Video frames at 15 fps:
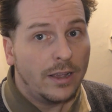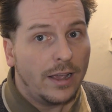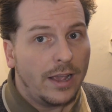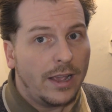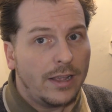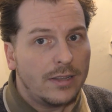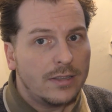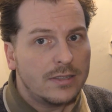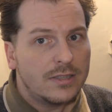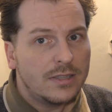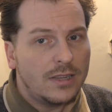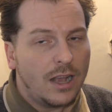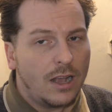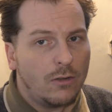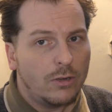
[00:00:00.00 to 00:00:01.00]
and
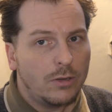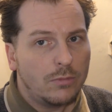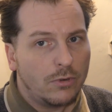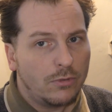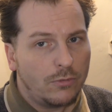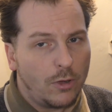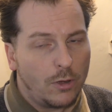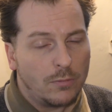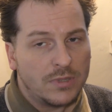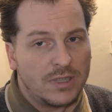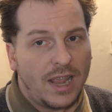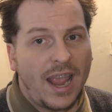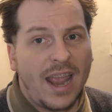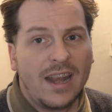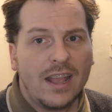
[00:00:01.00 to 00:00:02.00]
see how it performs.
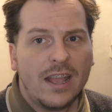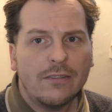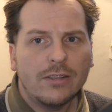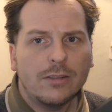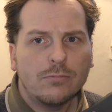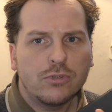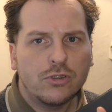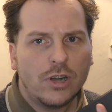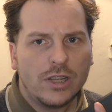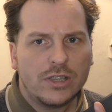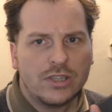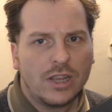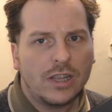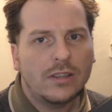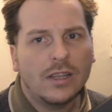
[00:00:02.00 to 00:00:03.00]
And I have a
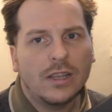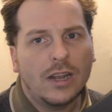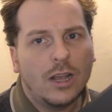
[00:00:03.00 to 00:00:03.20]
project that